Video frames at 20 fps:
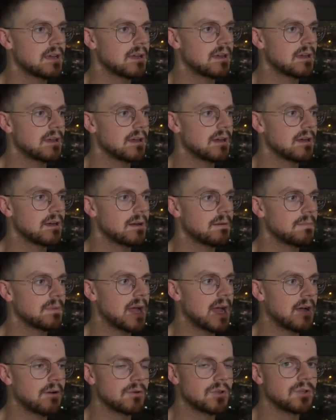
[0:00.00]

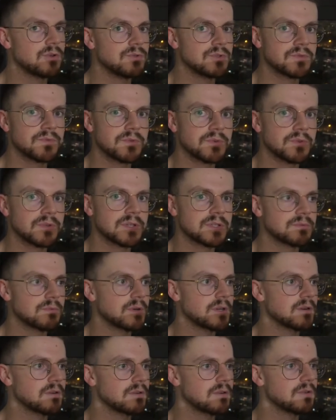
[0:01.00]
How useful is what
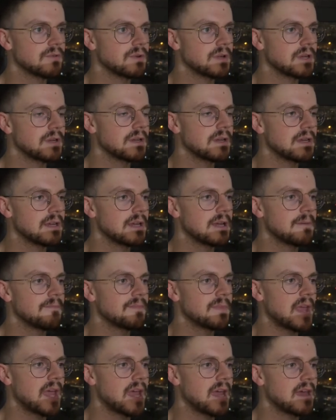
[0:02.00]
you're doing,
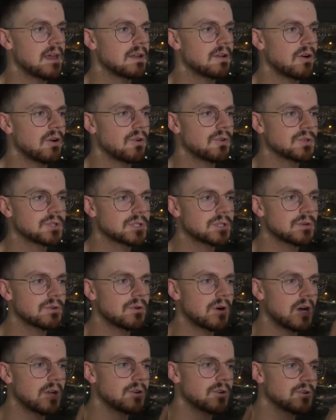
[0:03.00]
and also
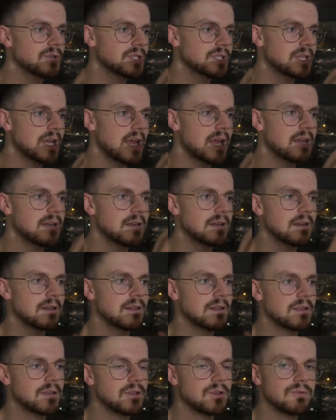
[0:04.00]
understanding
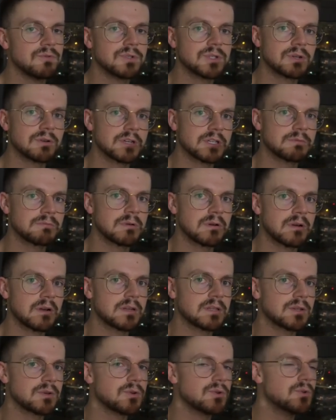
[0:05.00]
the user
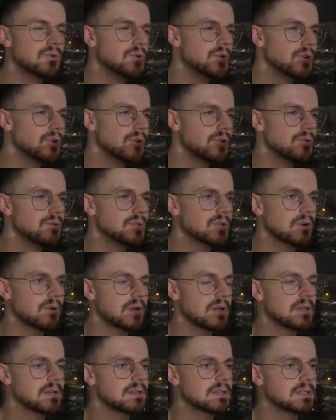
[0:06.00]
experience, who your user
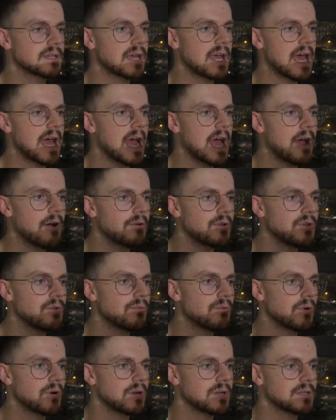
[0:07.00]
is, how you
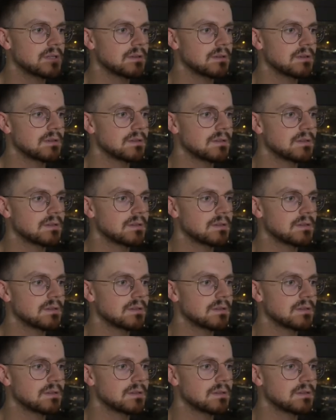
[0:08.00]
want to